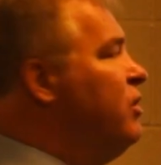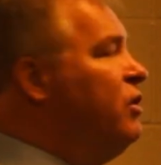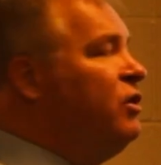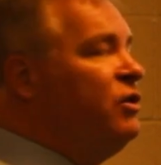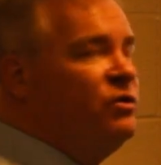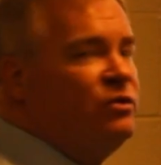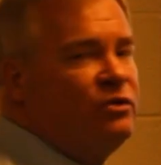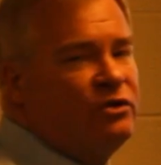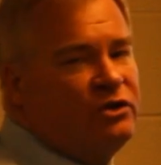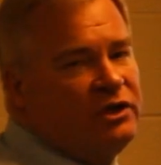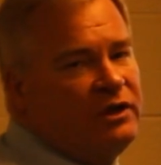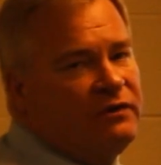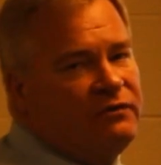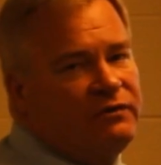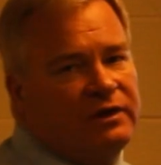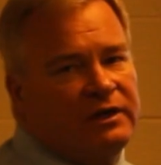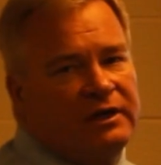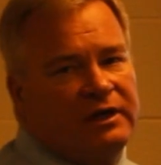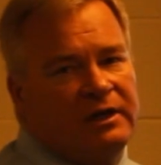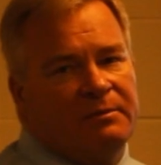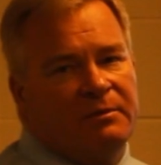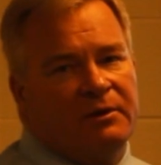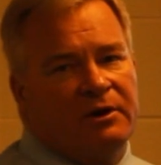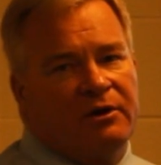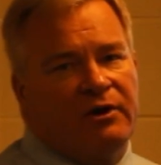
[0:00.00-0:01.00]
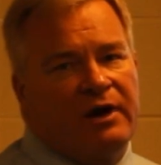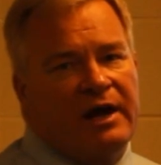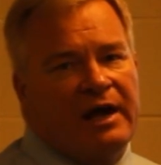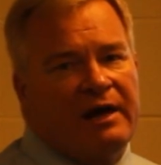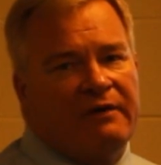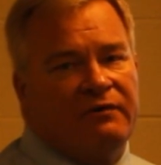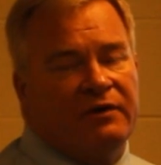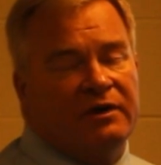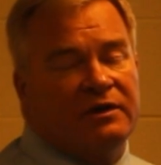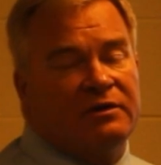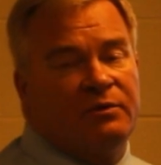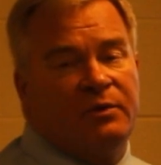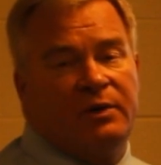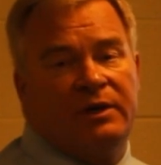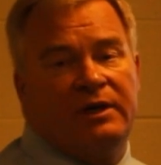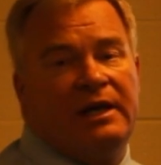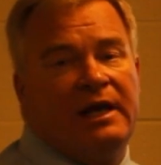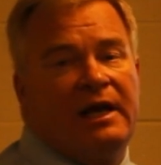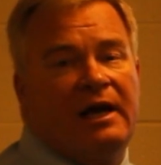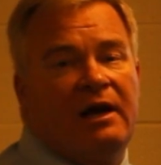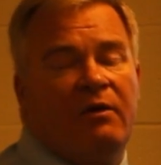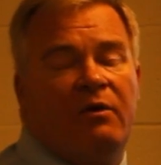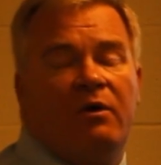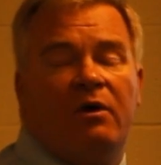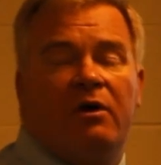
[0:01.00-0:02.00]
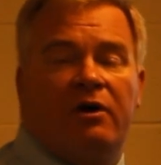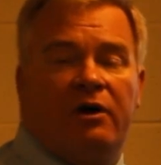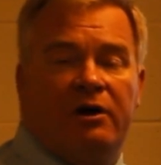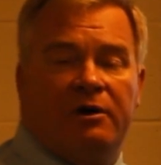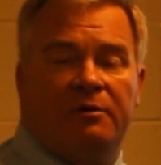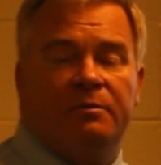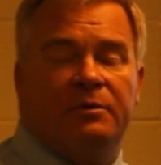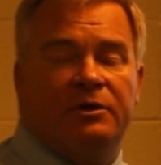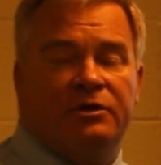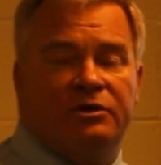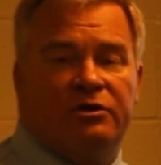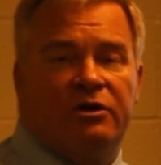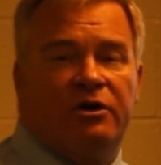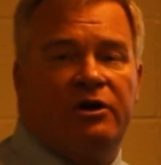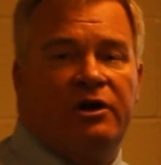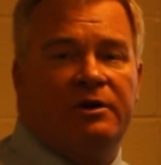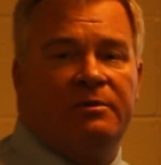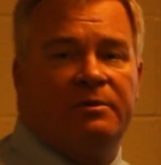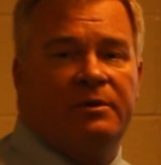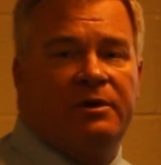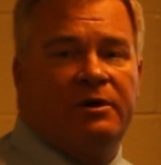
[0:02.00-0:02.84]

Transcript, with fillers: huge shift in demographics. We now are a majority